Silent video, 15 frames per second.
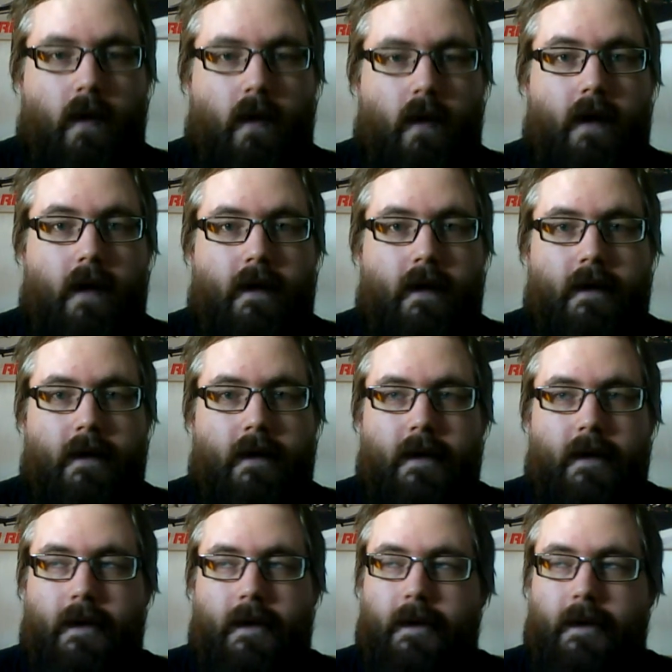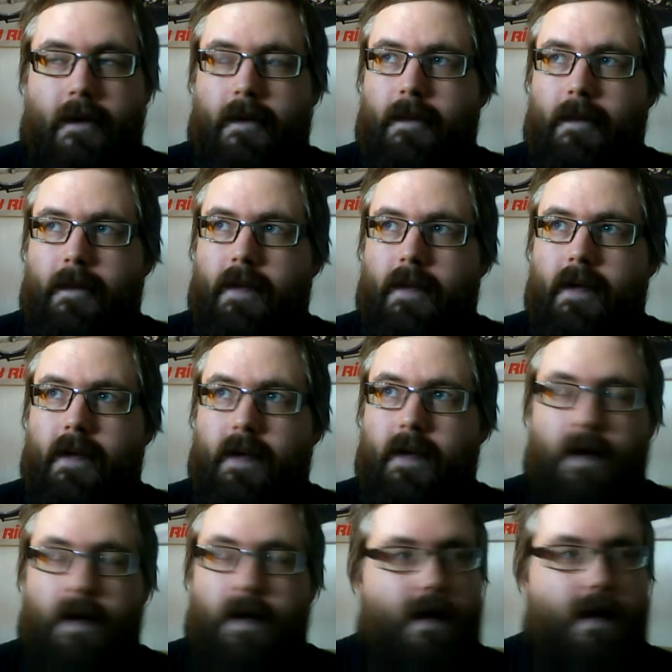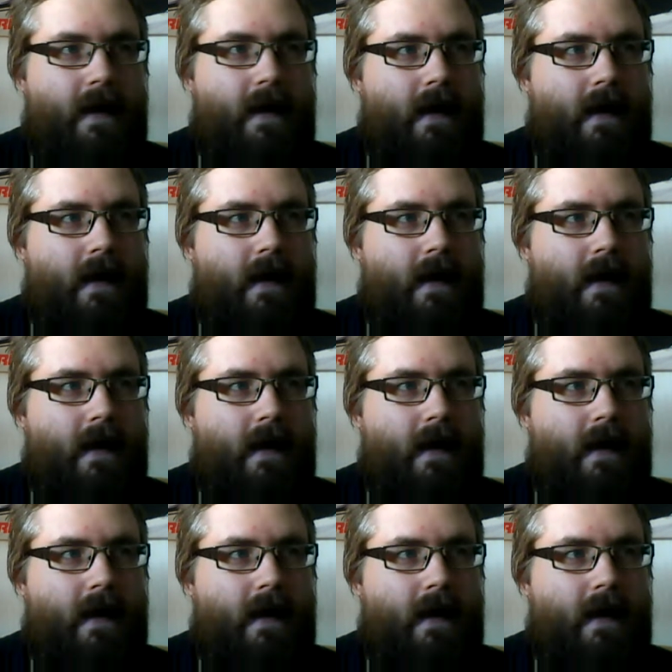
1, yeah,